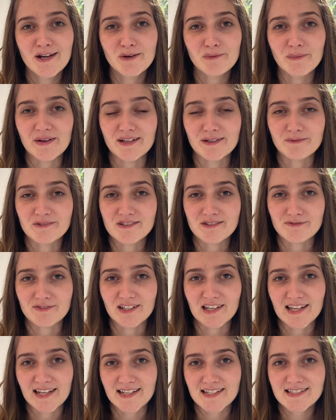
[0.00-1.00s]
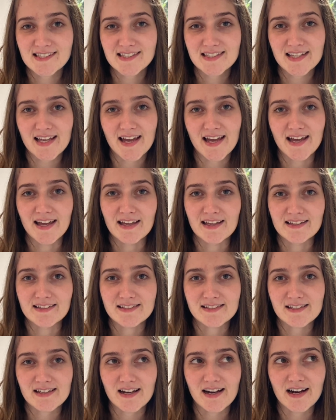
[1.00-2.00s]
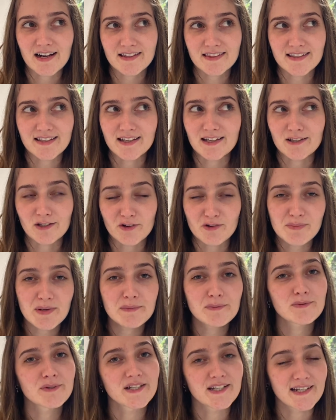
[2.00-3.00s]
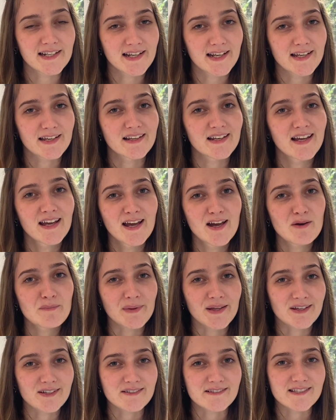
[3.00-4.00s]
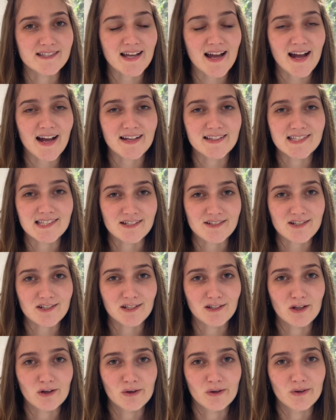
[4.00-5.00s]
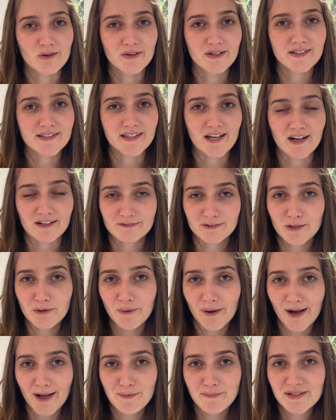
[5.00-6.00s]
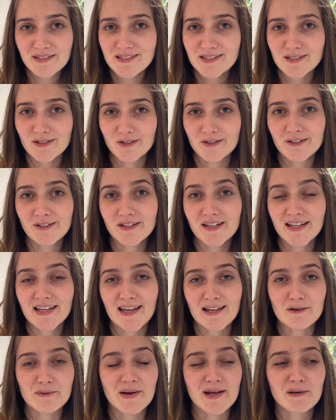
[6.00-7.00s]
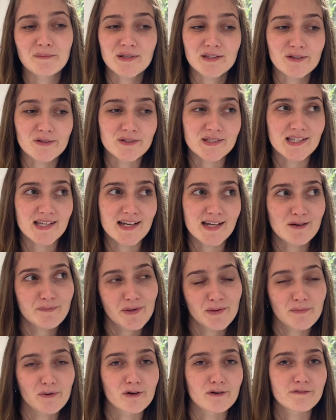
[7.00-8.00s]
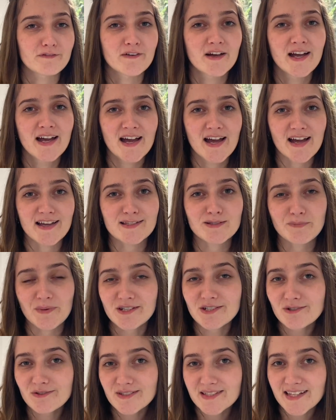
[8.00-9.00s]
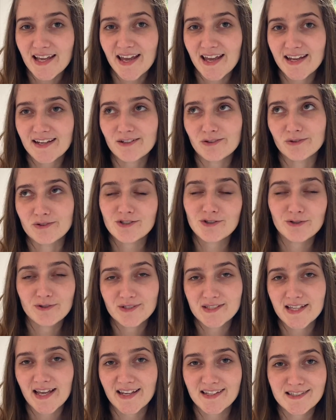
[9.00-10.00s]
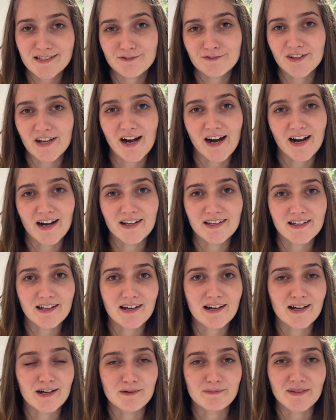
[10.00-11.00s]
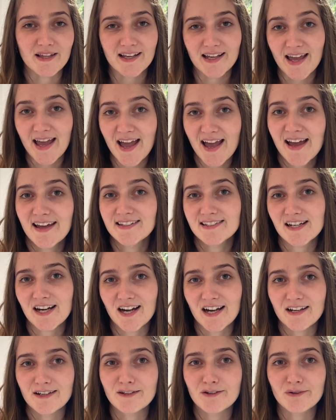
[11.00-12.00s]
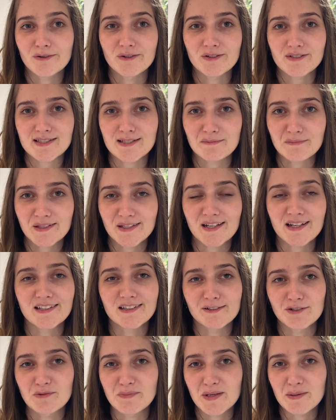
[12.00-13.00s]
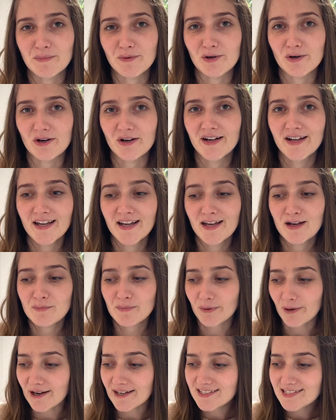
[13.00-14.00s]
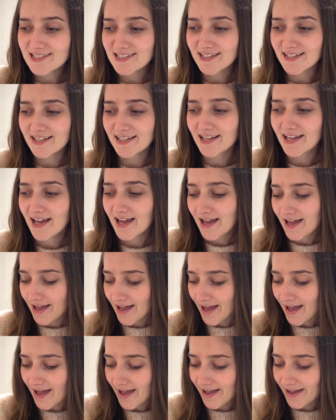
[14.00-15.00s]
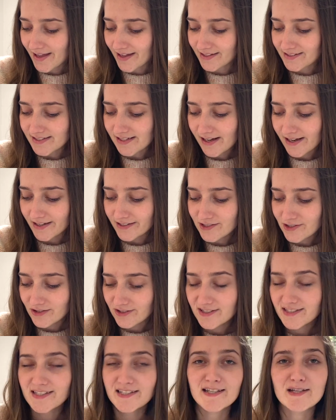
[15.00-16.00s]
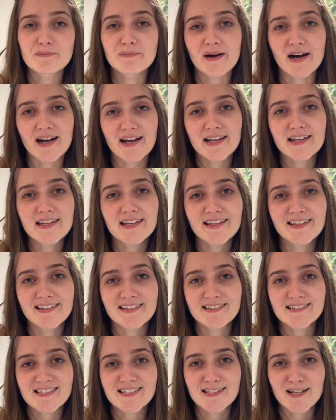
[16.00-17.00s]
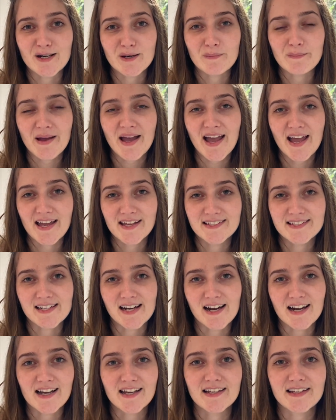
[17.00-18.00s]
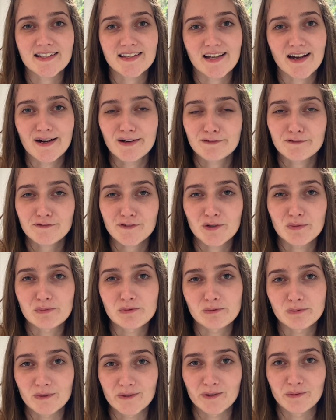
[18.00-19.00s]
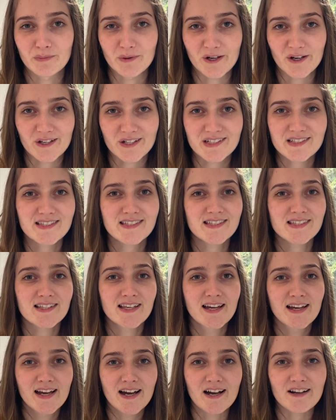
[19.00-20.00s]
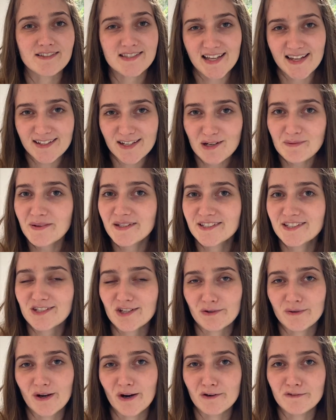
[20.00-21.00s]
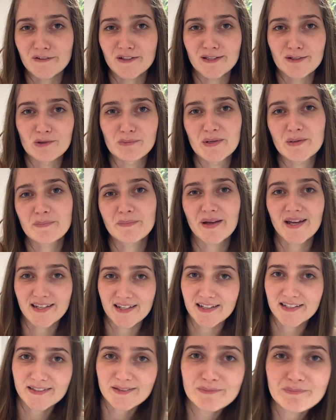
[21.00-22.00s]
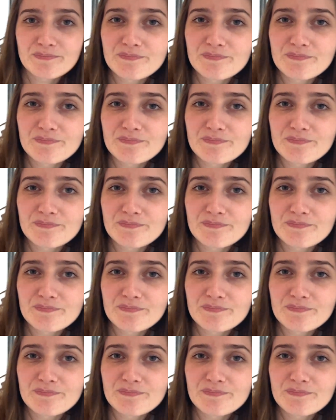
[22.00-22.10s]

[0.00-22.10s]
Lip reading: when it was released, and I think a lot of people were knitting it because it had such a low yarn requirement, so you can get away with using a bit more of a special skein or two skeins of yarn, like a hand-dyed or something a little bit more pricey. And I chose to knit mine in some hand-dyed yarn from Woollen Works. I'll stand up and show it off a little bit better.